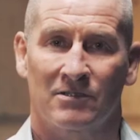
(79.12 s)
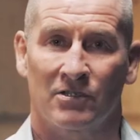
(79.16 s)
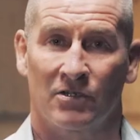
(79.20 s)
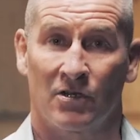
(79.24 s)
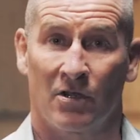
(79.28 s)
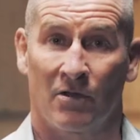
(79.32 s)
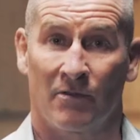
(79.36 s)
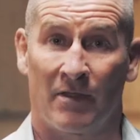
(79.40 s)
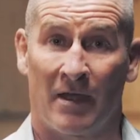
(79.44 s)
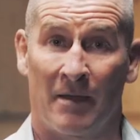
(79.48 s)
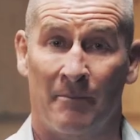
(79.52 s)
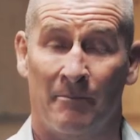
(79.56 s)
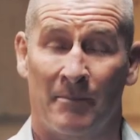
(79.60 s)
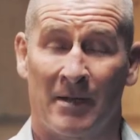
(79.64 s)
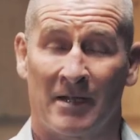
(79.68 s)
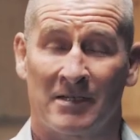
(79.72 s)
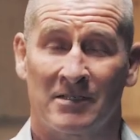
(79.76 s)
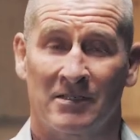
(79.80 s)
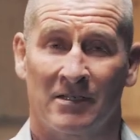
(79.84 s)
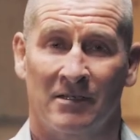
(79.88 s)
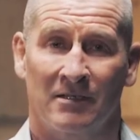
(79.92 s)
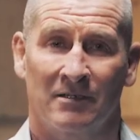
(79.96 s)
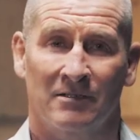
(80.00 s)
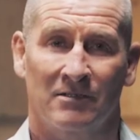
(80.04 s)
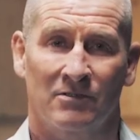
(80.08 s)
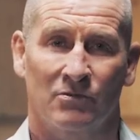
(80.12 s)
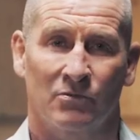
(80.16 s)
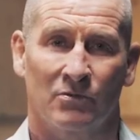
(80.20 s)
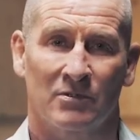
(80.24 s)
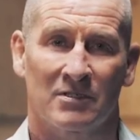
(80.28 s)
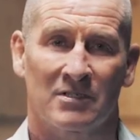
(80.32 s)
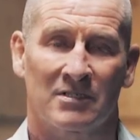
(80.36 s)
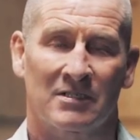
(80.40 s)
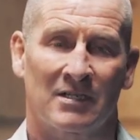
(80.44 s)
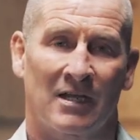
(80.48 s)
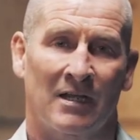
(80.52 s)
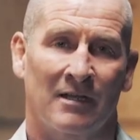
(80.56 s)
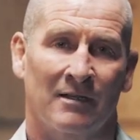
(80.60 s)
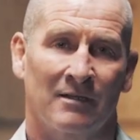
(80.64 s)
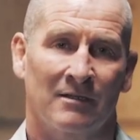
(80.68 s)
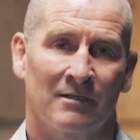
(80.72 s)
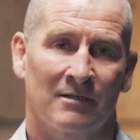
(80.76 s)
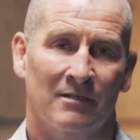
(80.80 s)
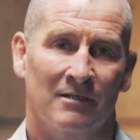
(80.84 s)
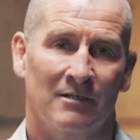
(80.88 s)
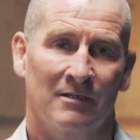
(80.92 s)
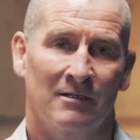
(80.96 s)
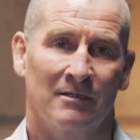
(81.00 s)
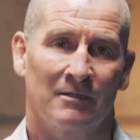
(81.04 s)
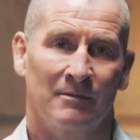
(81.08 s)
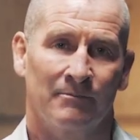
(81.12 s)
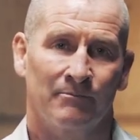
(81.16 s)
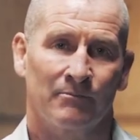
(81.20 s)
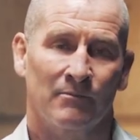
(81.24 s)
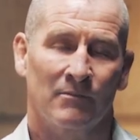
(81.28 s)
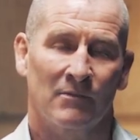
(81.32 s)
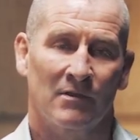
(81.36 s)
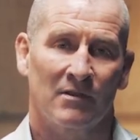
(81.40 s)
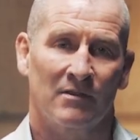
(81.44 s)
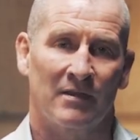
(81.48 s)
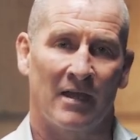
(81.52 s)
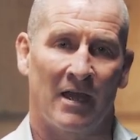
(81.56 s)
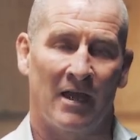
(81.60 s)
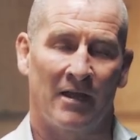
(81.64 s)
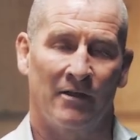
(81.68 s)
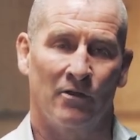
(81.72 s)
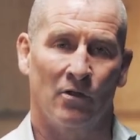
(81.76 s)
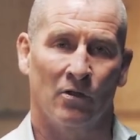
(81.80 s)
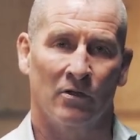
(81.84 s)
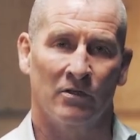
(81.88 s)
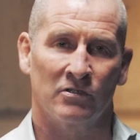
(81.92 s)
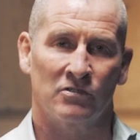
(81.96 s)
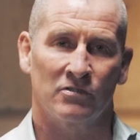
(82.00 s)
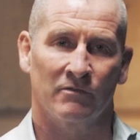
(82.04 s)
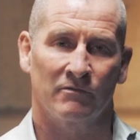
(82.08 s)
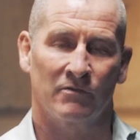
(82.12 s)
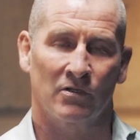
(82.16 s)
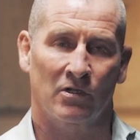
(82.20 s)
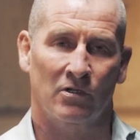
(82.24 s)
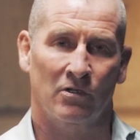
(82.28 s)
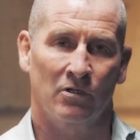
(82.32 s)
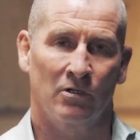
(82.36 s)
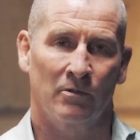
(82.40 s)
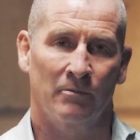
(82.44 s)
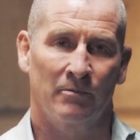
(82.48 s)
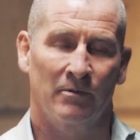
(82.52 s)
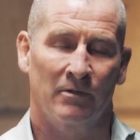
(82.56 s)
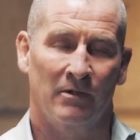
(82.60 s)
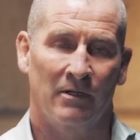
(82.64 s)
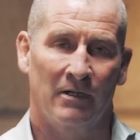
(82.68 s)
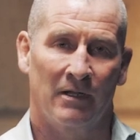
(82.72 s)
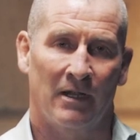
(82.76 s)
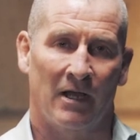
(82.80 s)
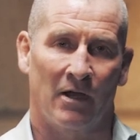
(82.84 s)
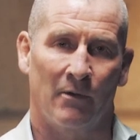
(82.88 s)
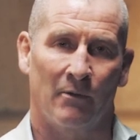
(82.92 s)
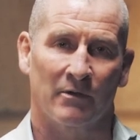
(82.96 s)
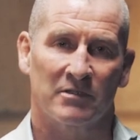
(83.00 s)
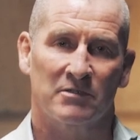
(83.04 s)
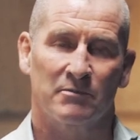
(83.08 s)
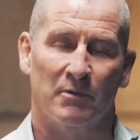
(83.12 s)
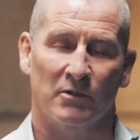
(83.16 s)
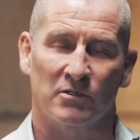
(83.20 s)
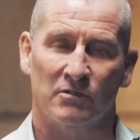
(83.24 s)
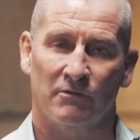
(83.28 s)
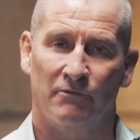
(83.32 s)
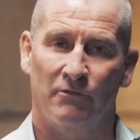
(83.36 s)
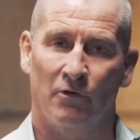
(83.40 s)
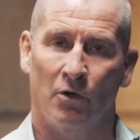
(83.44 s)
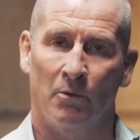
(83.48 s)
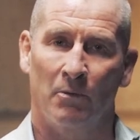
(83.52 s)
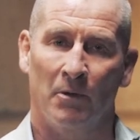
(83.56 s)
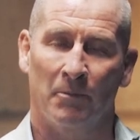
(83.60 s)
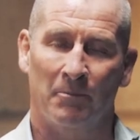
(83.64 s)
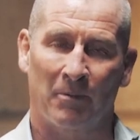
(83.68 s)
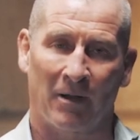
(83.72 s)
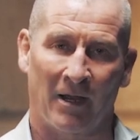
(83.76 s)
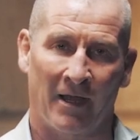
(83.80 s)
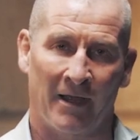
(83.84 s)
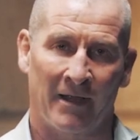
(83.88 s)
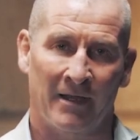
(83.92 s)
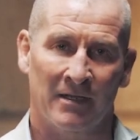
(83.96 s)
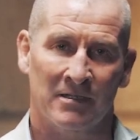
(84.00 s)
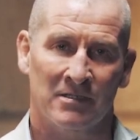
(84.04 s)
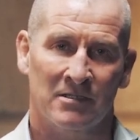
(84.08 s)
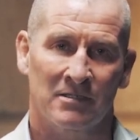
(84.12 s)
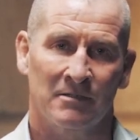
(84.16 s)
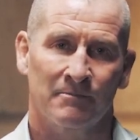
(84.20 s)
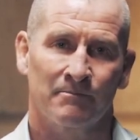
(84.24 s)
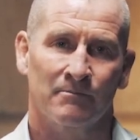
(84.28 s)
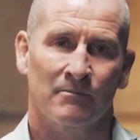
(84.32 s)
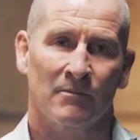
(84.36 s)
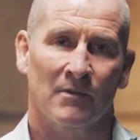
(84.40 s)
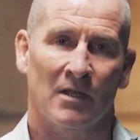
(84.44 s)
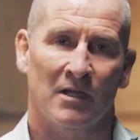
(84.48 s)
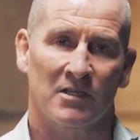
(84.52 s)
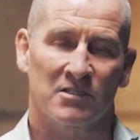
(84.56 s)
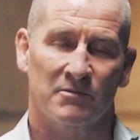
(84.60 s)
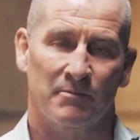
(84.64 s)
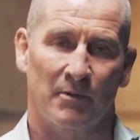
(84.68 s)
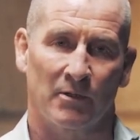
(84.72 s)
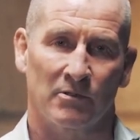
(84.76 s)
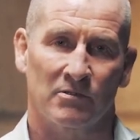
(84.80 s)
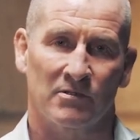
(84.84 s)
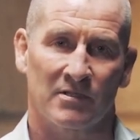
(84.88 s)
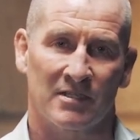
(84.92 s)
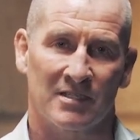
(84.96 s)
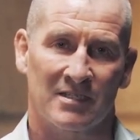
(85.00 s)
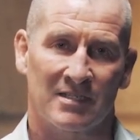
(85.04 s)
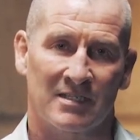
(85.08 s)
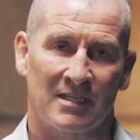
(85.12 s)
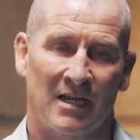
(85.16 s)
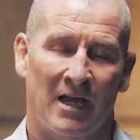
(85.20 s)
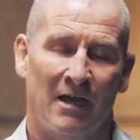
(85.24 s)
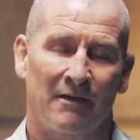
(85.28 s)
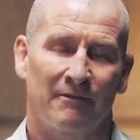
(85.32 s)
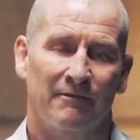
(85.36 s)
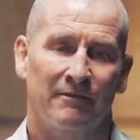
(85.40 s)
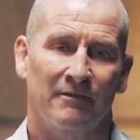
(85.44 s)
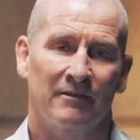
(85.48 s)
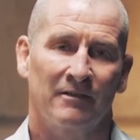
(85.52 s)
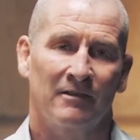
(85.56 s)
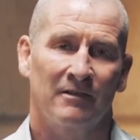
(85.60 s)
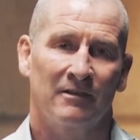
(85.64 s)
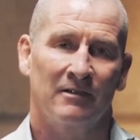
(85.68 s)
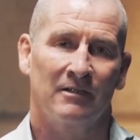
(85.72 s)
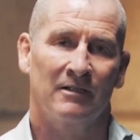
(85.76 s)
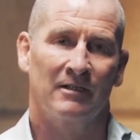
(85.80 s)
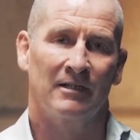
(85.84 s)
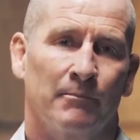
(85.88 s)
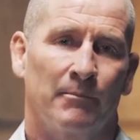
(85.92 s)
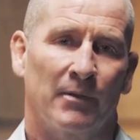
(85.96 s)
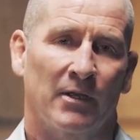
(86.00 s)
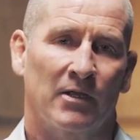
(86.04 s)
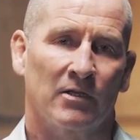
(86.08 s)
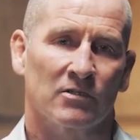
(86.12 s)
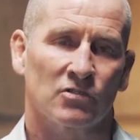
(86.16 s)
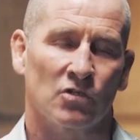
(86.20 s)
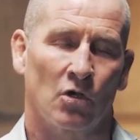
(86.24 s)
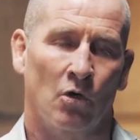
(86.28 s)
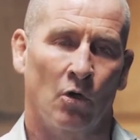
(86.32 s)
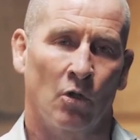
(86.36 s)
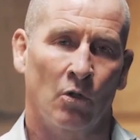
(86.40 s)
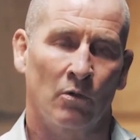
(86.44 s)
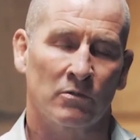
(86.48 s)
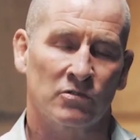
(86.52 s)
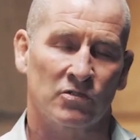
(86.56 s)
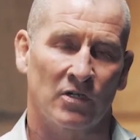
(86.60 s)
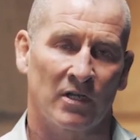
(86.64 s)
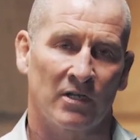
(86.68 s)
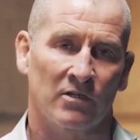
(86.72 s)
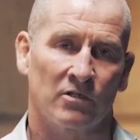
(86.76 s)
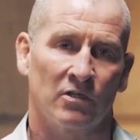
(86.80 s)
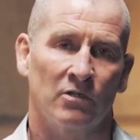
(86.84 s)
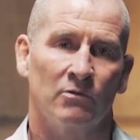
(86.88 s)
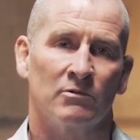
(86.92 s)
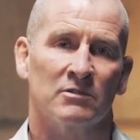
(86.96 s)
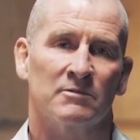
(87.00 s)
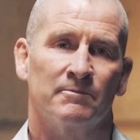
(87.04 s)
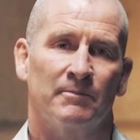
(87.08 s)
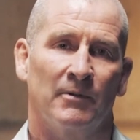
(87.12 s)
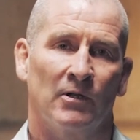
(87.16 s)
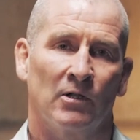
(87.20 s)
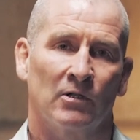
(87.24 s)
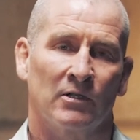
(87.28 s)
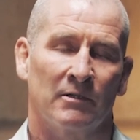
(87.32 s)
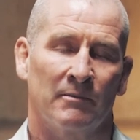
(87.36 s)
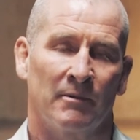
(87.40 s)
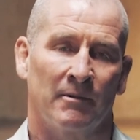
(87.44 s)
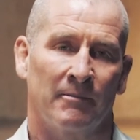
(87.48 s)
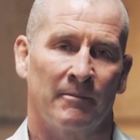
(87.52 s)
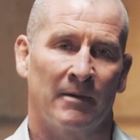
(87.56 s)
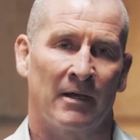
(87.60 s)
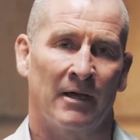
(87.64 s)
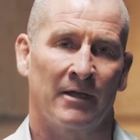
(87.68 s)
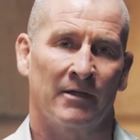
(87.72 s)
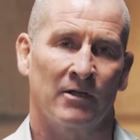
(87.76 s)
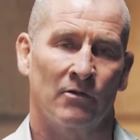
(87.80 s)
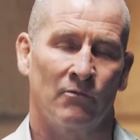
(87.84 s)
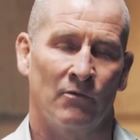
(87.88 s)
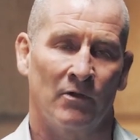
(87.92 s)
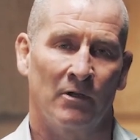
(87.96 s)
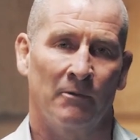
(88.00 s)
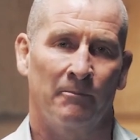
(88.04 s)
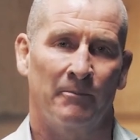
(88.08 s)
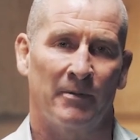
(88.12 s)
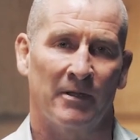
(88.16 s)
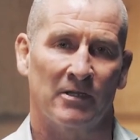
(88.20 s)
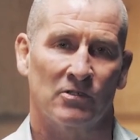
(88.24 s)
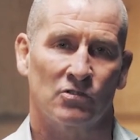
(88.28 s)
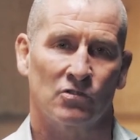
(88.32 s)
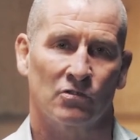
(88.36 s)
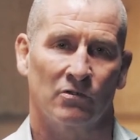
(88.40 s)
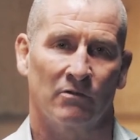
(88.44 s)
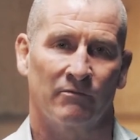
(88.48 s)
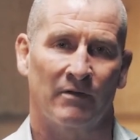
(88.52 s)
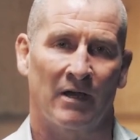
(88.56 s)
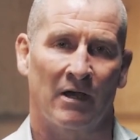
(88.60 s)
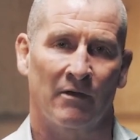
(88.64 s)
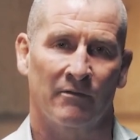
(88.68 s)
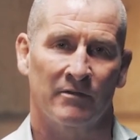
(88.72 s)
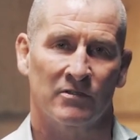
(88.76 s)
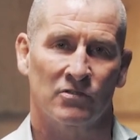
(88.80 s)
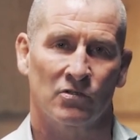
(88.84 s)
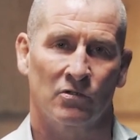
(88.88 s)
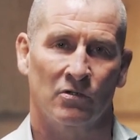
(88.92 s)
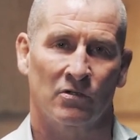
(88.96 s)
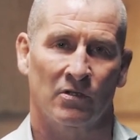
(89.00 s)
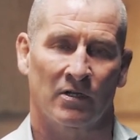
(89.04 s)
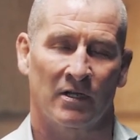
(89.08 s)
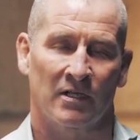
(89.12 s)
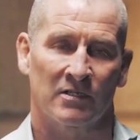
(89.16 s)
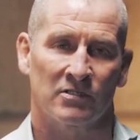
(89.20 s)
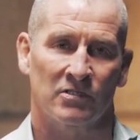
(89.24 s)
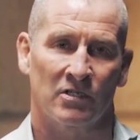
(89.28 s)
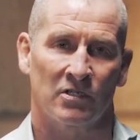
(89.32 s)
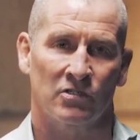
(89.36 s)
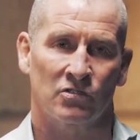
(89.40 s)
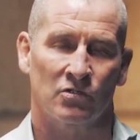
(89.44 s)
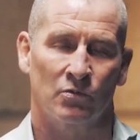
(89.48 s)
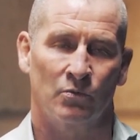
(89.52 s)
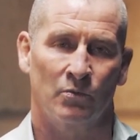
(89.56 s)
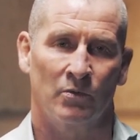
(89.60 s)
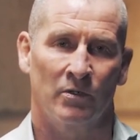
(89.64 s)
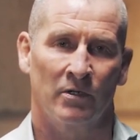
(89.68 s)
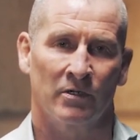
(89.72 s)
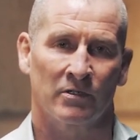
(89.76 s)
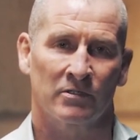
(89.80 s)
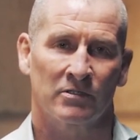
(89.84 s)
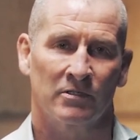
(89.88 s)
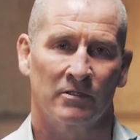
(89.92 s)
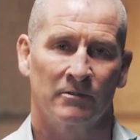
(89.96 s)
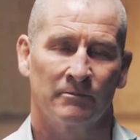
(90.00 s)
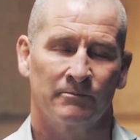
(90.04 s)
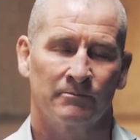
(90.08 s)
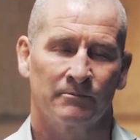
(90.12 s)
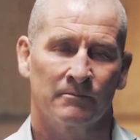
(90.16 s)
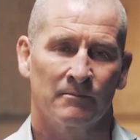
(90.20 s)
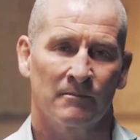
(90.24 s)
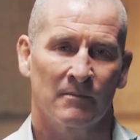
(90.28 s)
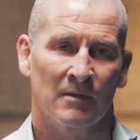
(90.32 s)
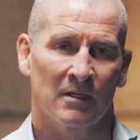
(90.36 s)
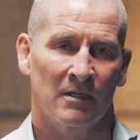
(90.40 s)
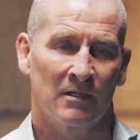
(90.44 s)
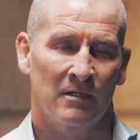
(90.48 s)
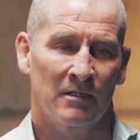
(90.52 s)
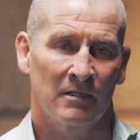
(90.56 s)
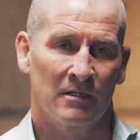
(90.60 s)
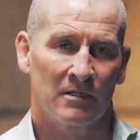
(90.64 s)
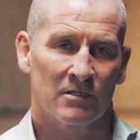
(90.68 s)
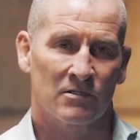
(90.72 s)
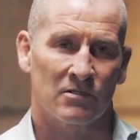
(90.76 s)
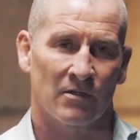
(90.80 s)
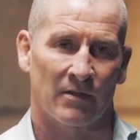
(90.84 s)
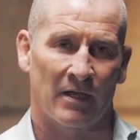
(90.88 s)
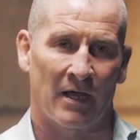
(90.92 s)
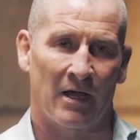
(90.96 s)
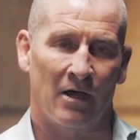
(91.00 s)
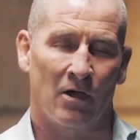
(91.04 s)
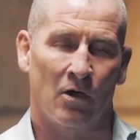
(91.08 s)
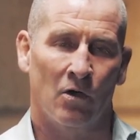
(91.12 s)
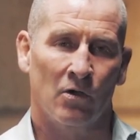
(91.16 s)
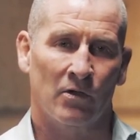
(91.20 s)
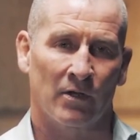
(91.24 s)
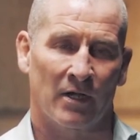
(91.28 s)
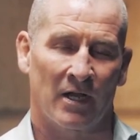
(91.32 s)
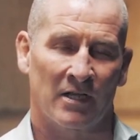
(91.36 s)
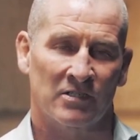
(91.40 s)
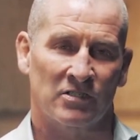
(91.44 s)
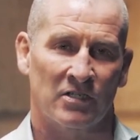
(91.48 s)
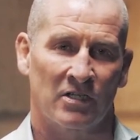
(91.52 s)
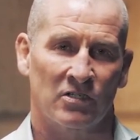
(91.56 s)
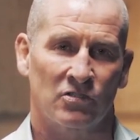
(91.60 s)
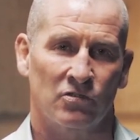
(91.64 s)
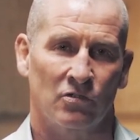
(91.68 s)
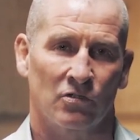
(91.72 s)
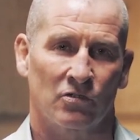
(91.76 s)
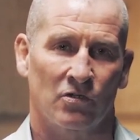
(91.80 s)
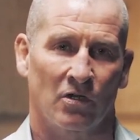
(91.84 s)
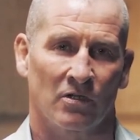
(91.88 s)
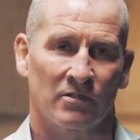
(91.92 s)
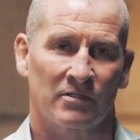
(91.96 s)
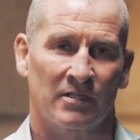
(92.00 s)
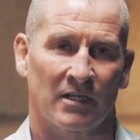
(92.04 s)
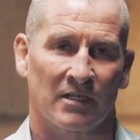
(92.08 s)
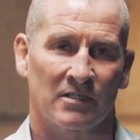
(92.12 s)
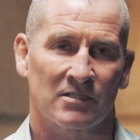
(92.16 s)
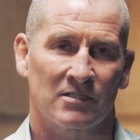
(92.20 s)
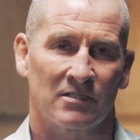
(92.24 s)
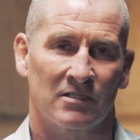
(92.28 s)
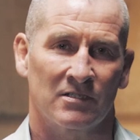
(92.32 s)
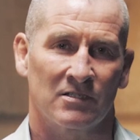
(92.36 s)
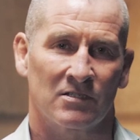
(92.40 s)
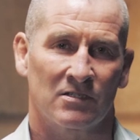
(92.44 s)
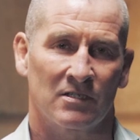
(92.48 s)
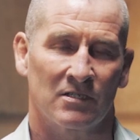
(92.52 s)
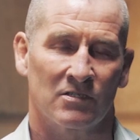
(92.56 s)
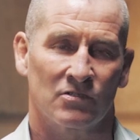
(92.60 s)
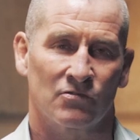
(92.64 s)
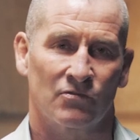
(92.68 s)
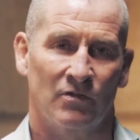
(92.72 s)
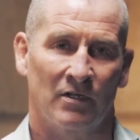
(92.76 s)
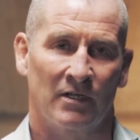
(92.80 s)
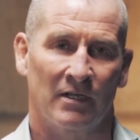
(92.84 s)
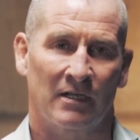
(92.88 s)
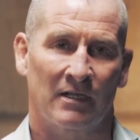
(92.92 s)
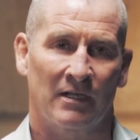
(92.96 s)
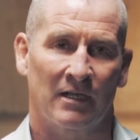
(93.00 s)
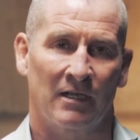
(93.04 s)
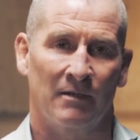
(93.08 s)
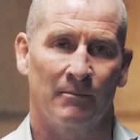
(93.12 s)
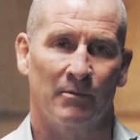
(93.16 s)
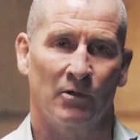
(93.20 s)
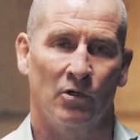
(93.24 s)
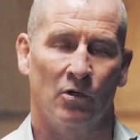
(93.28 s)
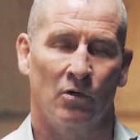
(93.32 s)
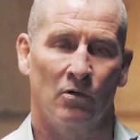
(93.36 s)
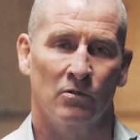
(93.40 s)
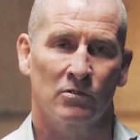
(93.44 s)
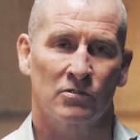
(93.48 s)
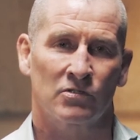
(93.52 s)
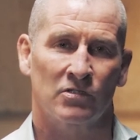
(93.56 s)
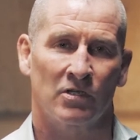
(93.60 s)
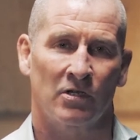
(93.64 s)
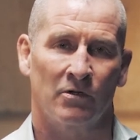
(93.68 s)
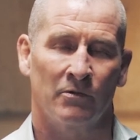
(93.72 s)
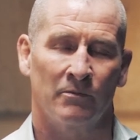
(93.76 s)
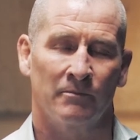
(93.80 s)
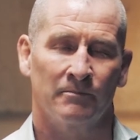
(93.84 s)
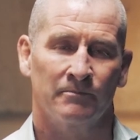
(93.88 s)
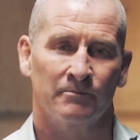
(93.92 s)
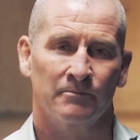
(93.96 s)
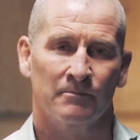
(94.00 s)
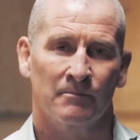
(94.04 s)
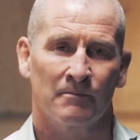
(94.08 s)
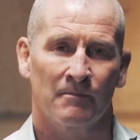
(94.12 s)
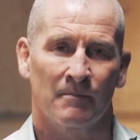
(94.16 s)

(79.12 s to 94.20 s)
to know them better, to understand their knowledge of the club. I spoke to former players, I spoke to the staff, because all I was trying to do was build in my mind a real picture of how this organisation worked. So that organisational context is really key, but also